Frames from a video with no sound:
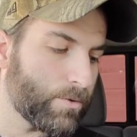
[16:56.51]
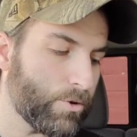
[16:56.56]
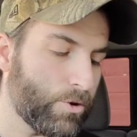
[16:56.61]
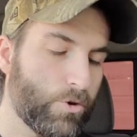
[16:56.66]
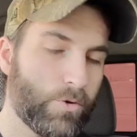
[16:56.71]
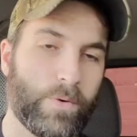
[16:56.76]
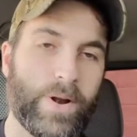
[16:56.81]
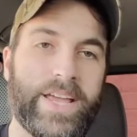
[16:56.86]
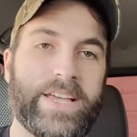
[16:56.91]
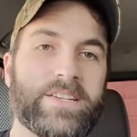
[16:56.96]

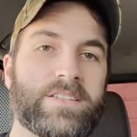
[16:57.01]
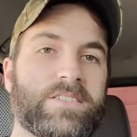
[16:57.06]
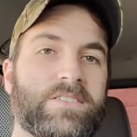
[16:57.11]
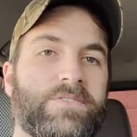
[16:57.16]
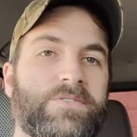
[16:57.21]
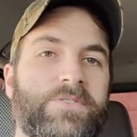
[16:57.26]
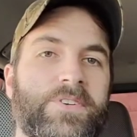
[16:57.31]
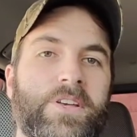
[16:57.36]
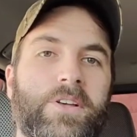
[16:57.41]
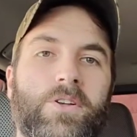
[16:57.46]
grace
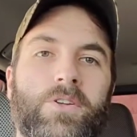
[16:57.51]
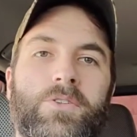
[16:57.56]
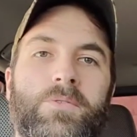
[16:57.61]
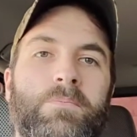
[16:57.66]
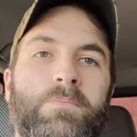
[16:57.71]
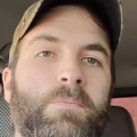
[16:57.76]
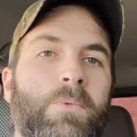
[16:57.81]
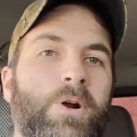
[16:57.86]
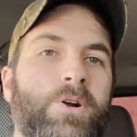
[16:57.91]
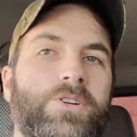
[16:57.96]
filled,
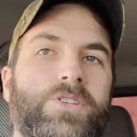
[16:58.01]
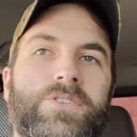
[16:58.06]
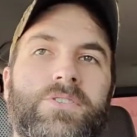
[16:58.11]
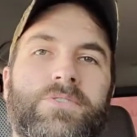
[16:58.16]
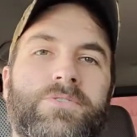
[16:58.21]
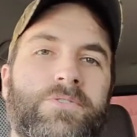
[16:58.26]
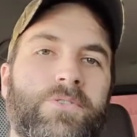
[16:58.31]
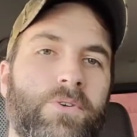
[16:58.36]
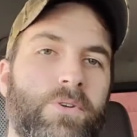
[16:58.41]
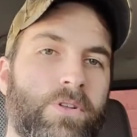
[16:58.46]

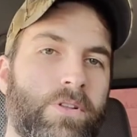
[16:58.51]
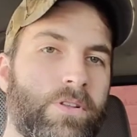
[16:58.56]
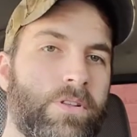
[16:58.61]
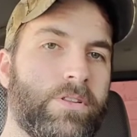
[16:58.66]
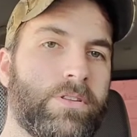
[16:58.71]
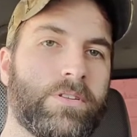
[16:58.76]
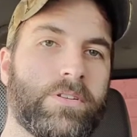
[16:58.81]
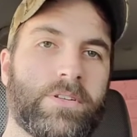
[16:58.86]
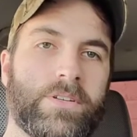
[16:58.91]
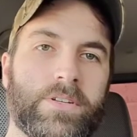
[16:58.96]
merciful,